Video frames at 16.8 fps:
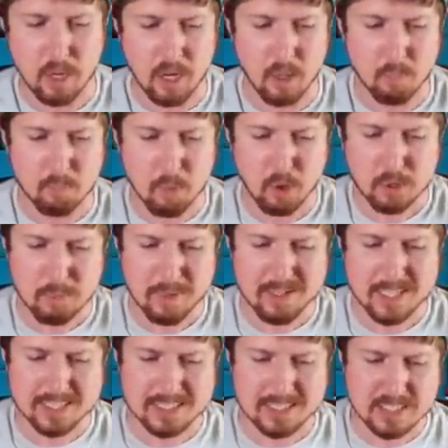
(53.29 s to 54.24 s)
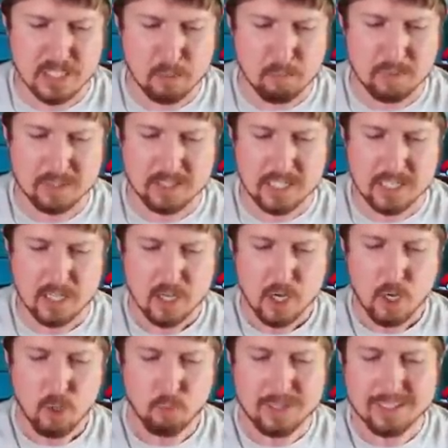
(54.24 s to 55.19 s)
Pokemon doesn't typically
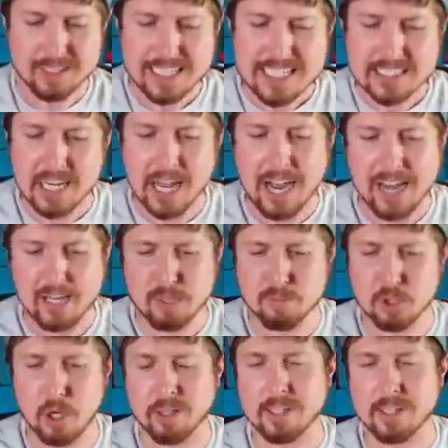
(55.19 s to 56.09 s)
release items